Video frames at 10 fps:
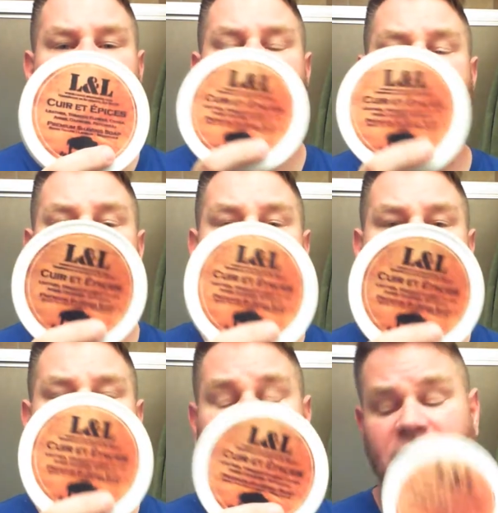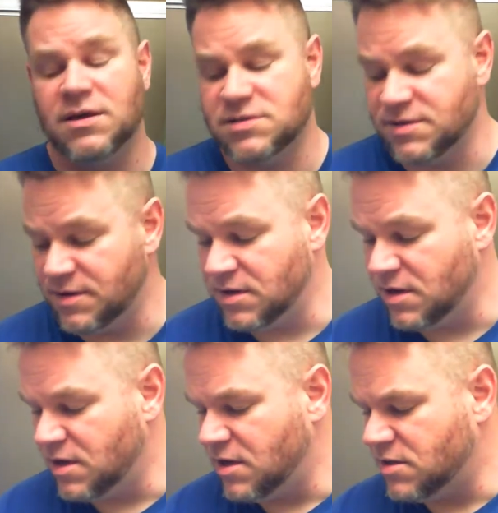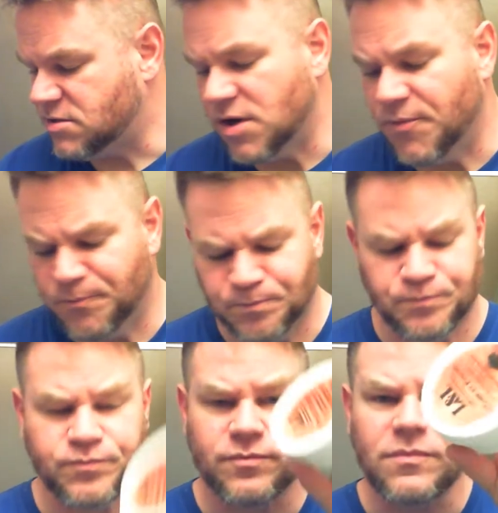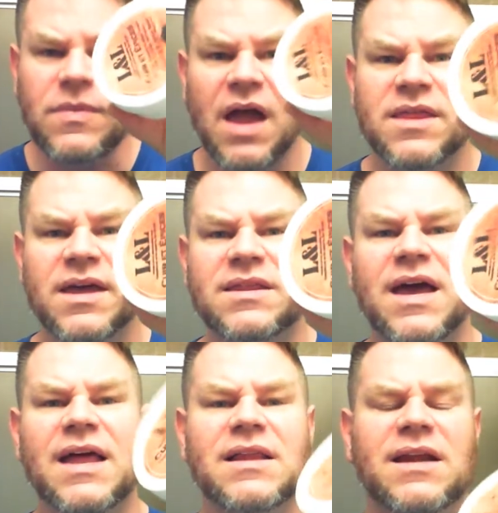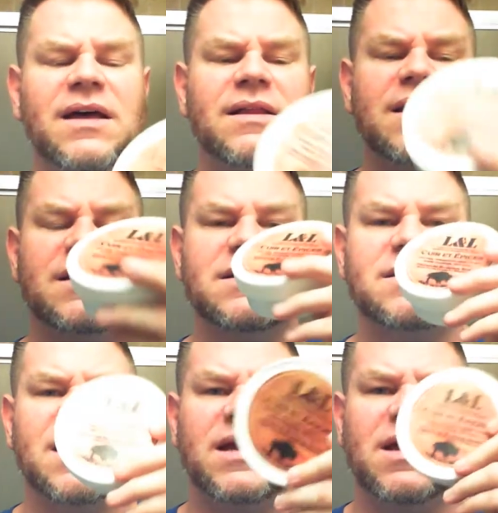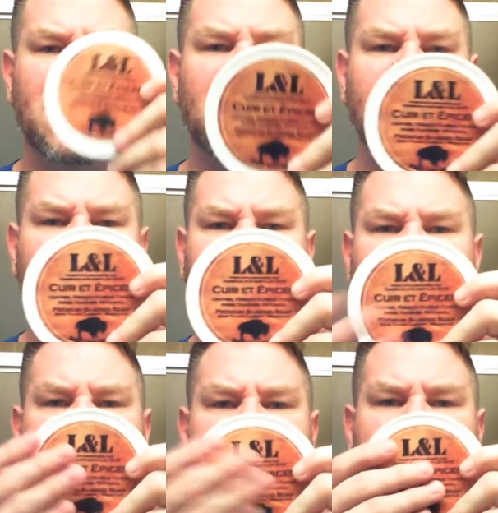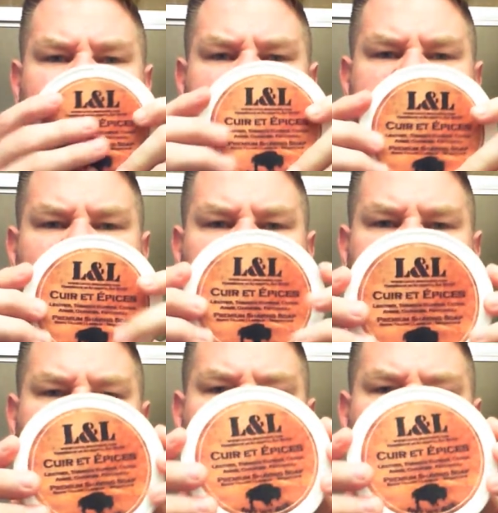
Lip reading: that should be really nice. So I think the L&L is this soap,